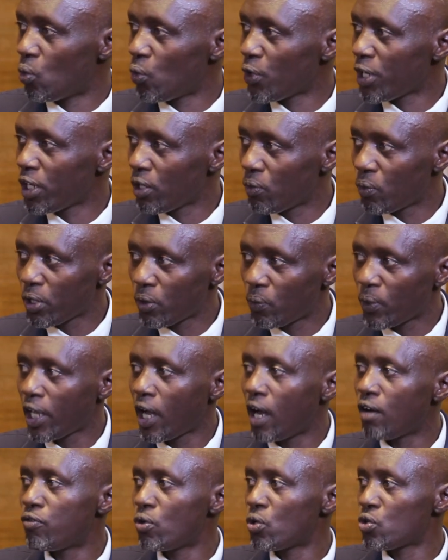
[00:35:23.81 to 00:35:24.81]
we
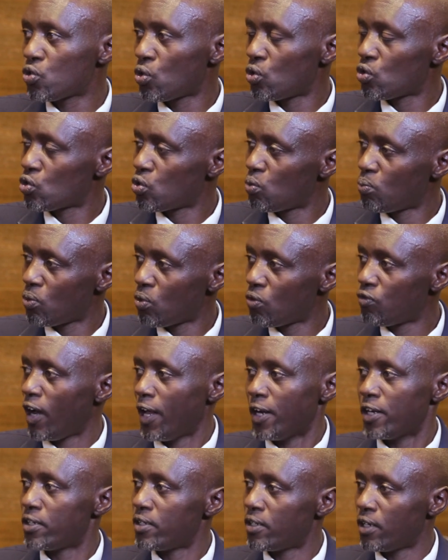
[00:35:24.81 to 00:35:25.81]
have also to move
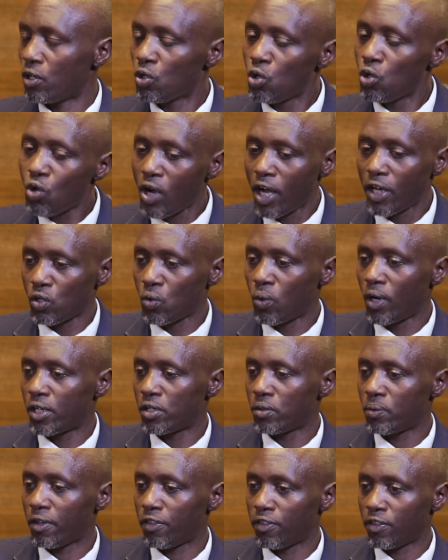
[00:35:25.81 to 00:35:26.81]
and look at
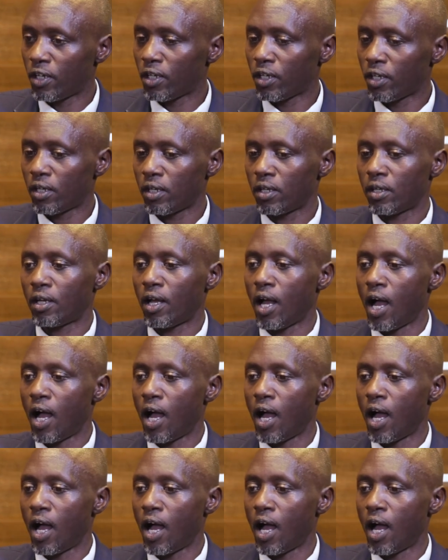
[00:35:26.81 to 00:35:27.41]
what we think